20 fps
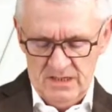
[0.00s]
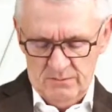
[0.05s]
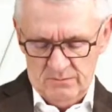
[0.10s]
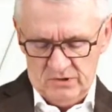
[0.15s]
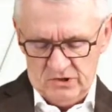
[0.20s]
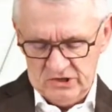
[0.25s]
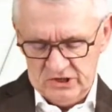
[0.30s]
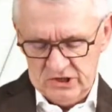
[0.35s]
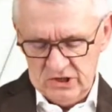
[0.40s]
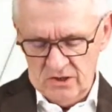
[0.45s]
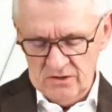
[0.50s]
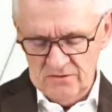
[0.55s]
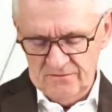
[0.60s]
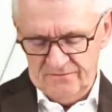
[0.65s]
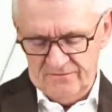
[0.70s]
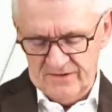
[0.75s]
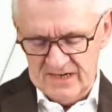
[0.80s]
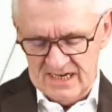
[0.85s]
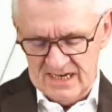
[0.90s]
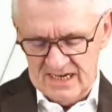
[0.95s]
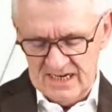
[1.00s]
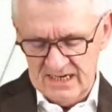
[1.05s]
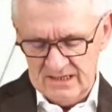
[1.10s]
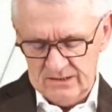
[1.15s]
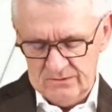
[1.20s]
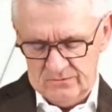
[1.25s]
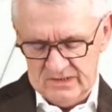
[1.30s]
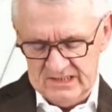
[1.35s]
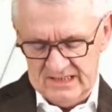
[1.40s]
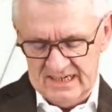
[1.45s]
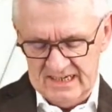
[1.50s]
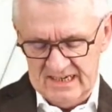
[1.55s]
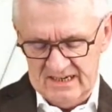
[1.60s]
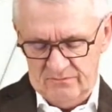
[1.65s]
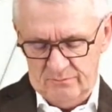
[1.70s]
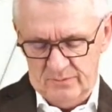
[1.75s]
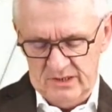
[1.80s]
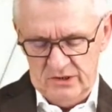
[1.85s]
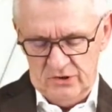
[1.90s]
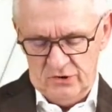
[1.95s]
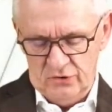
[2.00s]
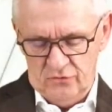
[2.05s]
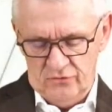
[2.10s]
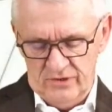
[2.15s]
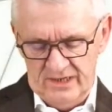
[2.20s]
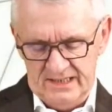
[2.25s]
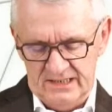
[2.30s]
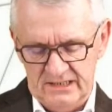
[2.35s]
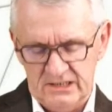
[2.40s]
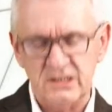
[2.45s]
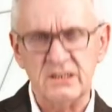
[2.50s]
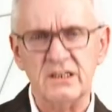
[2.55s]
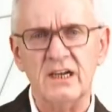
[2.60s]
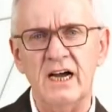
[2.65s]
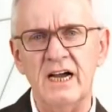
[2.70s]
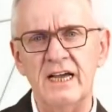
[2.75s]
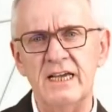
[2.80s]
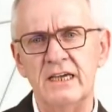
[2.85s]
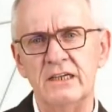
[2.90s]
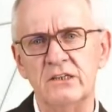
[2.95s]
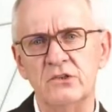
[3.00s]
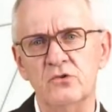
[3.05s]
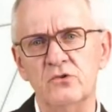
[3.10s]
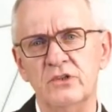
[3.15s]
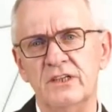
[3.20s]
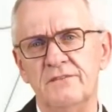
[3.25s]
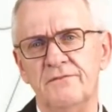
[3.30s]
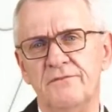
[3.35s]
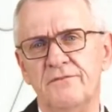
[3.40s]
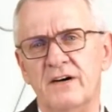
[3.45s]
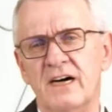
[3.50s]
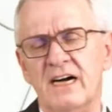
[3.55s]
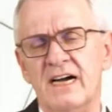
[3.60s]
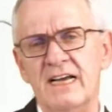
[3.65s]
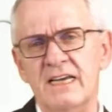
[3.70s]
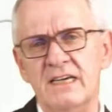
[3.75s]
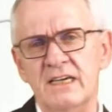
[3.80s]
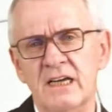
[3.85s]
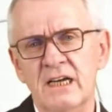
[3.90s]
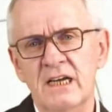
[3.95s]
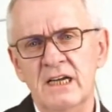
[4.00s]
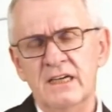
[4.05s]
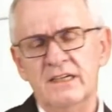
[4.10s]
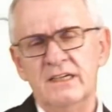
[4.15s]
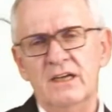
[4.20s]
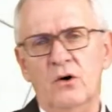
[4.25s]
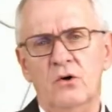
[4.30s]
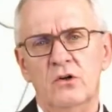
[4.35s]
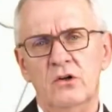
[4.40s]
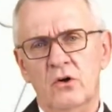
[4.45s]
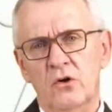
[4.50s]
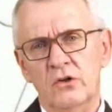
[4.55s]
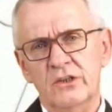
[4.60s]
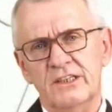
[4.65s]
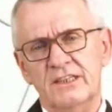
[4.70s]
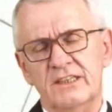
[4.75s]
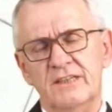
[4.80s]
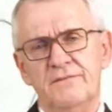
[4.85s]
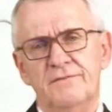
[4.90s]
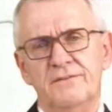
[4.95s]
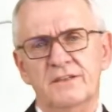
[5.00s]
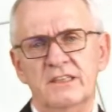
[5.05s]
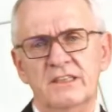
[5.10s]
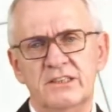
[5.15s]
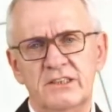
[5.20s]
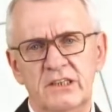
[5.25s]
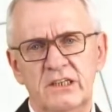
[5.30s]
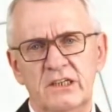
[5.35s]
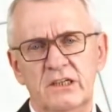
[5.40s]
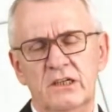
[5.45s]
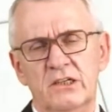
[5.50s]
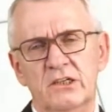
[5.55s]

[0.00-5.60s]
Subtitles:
because so far what I have been doing is trying to define all the different,